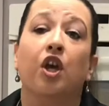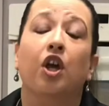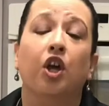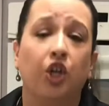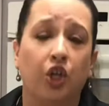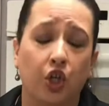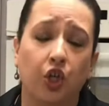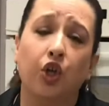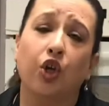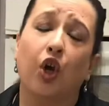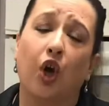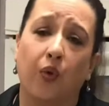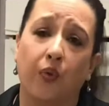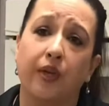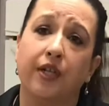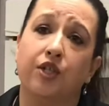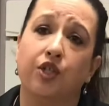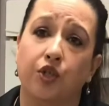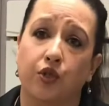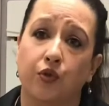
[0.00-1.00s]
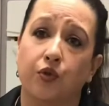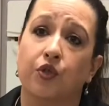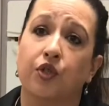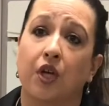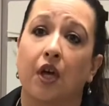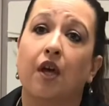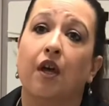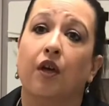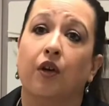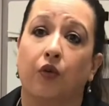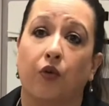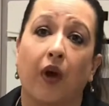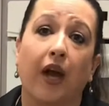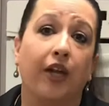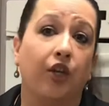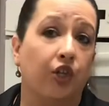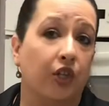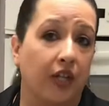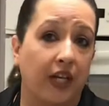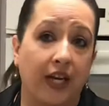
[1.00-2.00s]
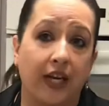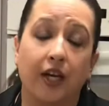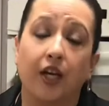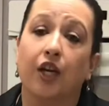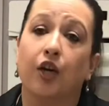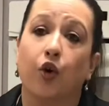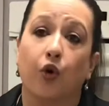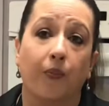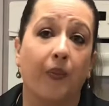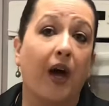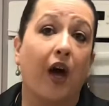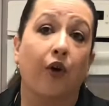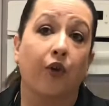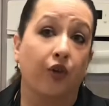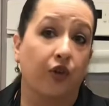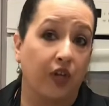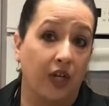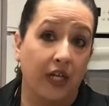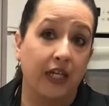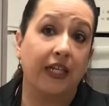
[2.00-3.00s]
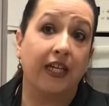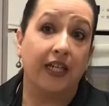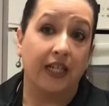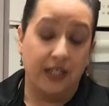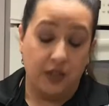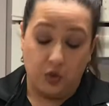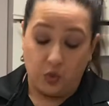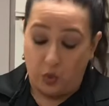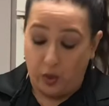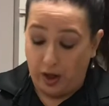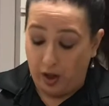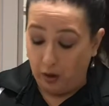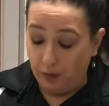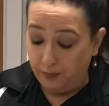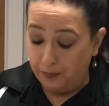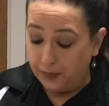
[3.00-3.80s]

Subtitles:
you could always use granulated or powdered onion as well.